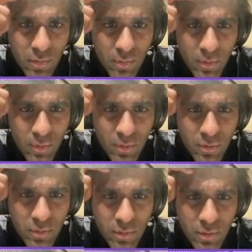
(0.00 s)

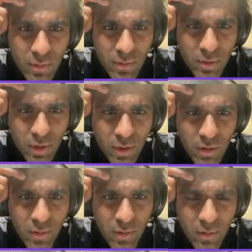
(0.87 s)
Windows unload, get
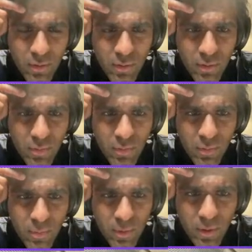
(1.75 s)
item,
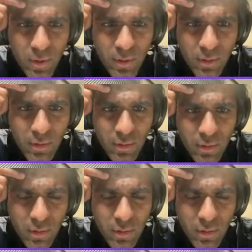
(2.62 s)
replace